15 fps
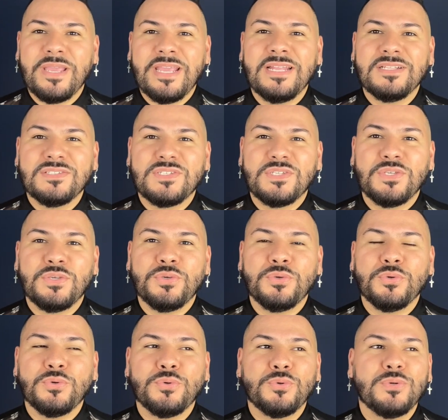
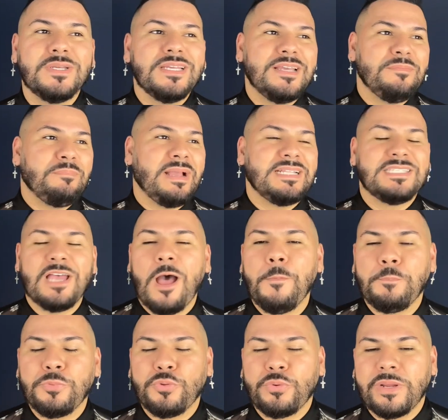into my
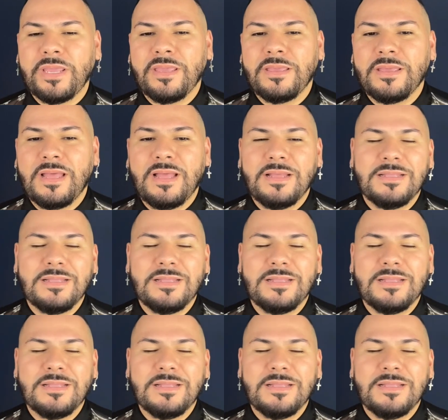top three.